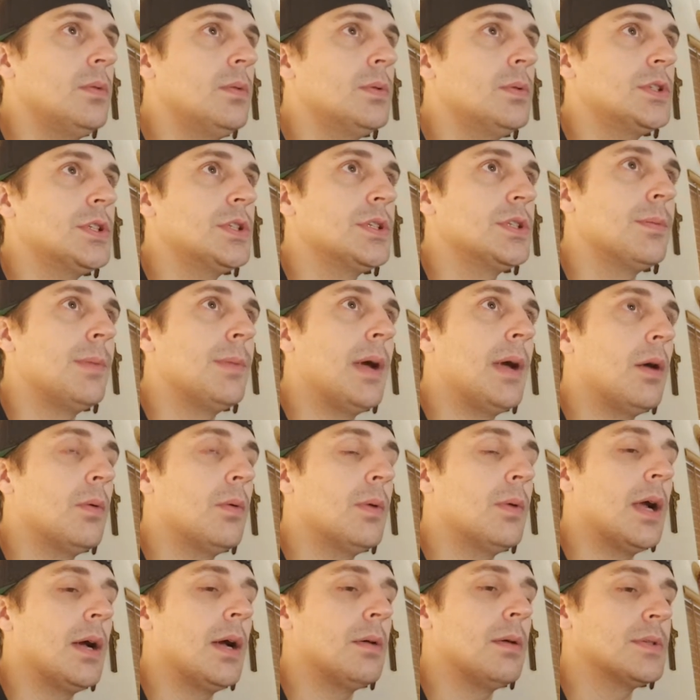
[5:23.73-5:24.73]
which is about
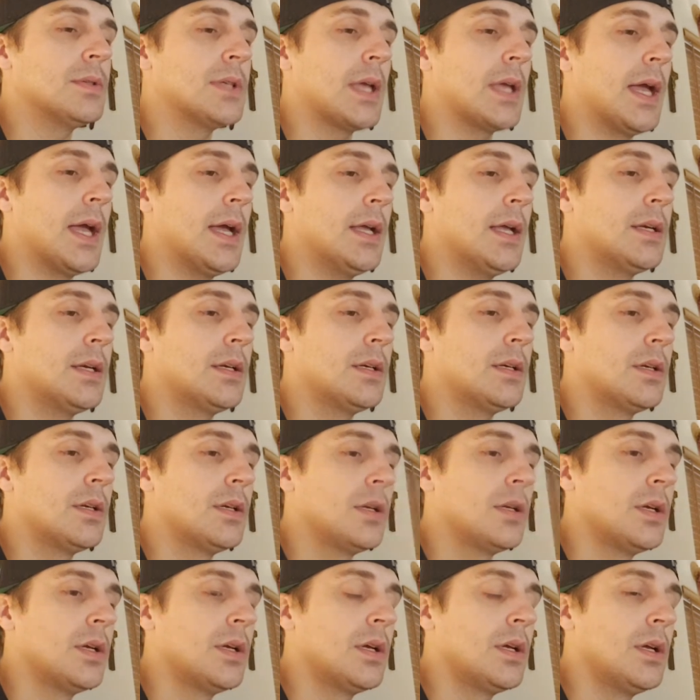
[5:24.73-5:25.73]
where I was at,
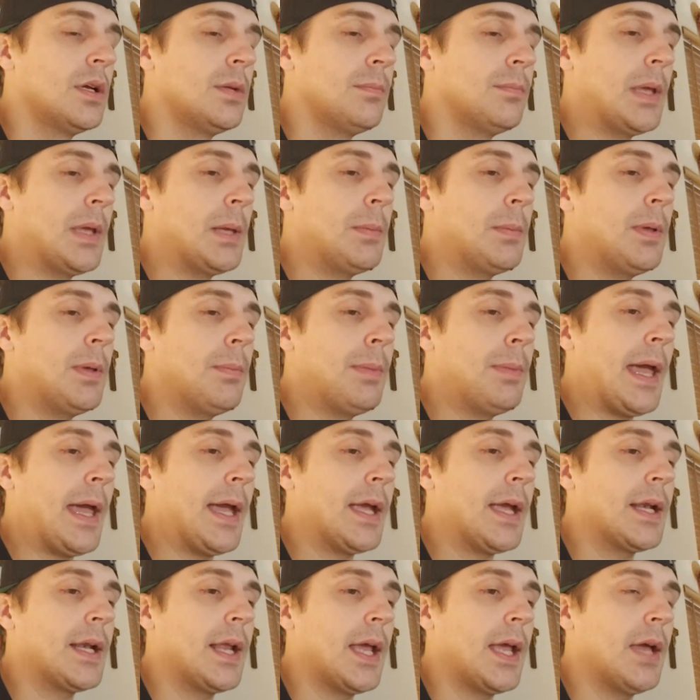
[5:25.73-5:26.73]
maybe a
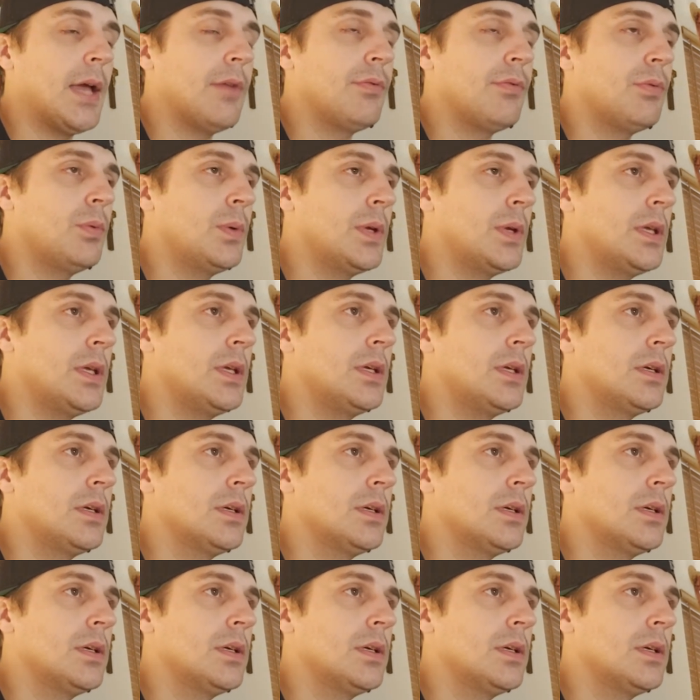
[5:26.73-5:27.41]
pack and a half a week,